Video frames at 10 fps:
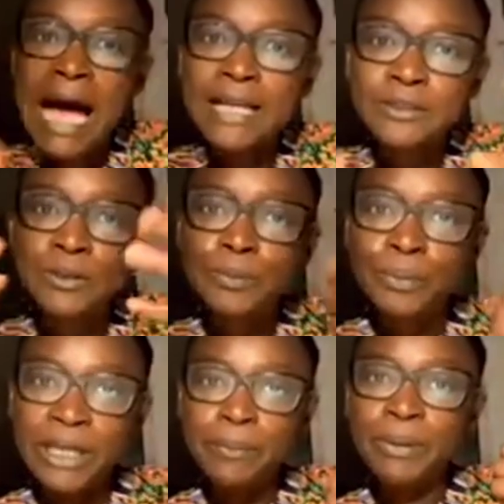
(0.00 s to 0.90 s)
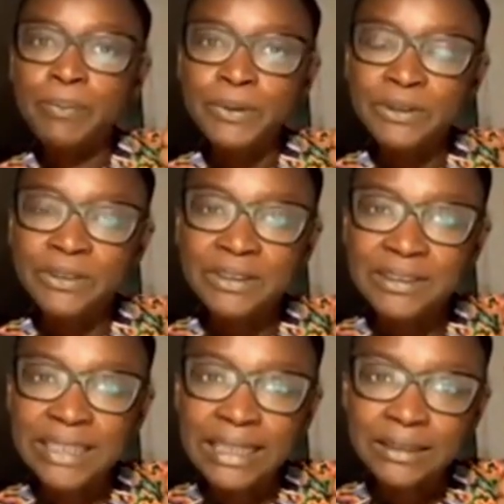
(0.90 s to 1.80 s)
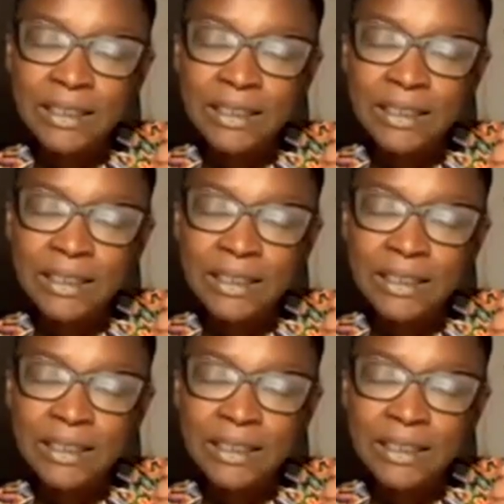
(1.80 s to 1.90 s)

how to bring people to the center,